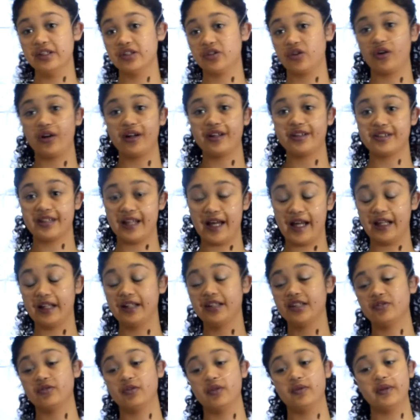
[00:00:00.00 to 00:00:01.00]
sort of
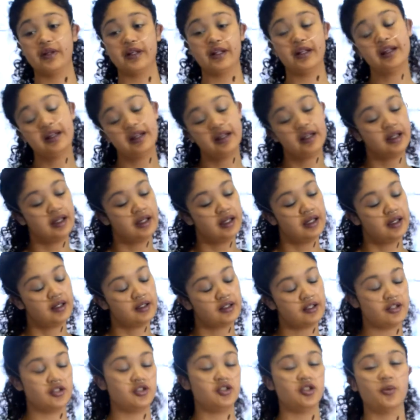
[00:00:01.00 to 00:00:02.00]
challenge with it,
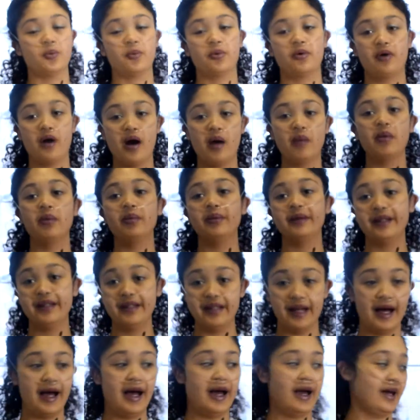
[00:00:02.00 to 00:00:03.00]
because you'll probably
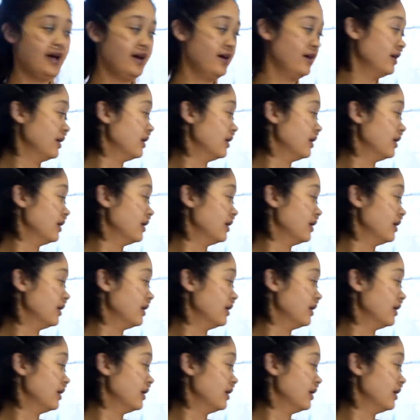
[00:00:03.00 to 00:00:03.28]
die.